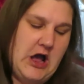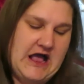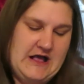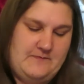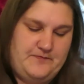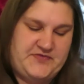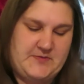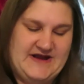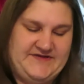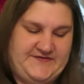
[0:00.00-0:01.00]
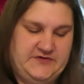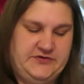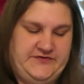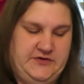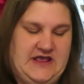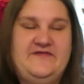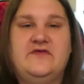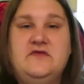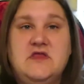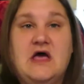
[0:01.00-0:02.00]
um, the medicine suitcase
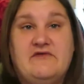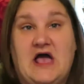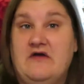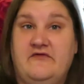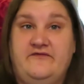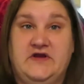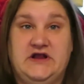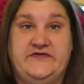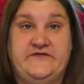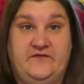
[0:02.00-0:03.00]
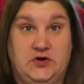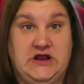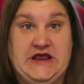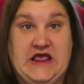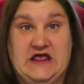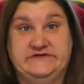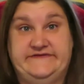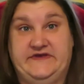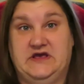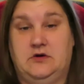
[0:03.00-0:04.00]
is never ever finished fully
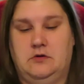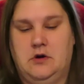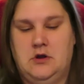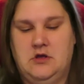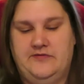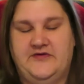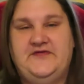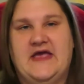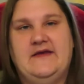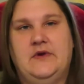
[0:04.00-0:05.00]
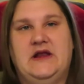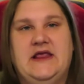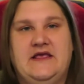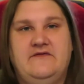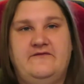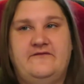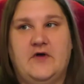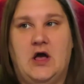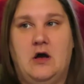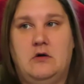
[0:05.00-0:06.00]
until the day we leave,
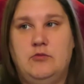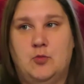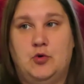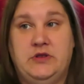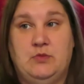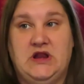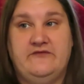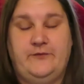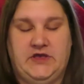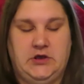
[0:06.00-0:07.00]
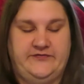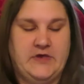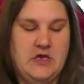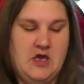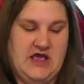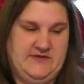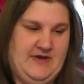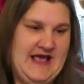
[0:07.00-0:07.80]
um, the morning we leave, because I could